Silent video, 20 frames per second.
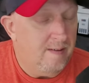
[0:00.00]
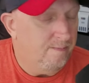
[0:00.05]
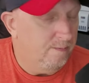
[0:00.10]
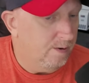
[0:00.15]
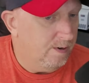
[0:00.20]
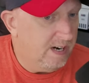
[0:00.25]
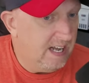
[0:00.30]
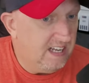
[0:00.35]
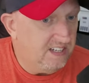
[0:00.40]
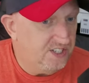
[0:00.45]

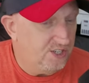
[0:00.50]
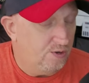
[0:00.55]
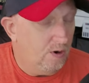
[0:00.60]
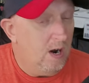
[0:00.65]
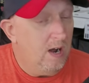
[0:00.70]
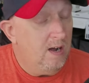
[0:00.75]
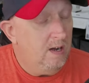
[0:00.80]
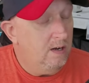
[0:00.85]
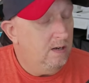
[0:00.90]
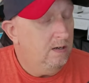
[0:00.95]

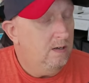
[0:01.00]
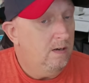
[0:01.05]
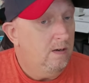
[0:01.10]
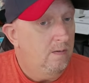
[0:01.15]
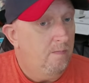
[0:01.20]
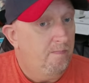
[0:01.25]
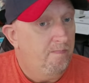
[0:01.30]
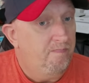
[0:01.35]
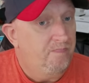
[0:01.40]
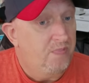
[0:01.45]
Vernestra
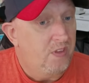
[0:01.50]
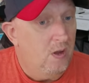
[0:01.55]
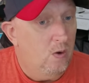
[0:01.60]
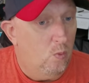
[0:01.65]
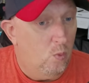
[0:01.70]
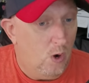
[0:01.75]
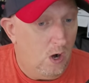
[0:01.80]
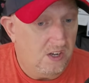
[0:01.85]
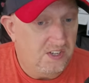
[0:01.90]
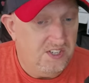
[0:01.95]

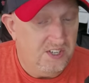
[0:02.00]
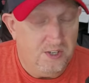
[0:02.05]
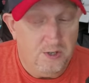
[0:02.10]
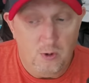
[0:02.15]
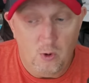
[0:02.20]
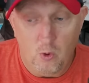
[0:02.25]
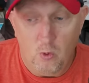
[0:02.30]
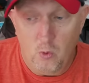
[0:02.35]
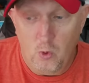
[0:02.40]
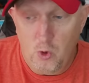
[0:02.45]
walks into
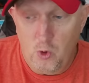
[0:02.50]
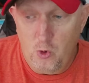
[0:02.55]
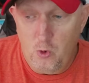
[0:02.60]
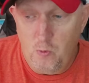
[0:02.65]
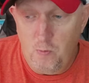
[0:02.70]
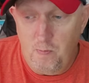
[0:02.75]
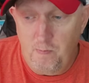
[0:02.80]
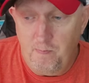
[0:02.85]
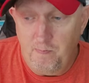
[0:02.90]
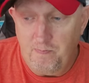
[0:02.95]
a room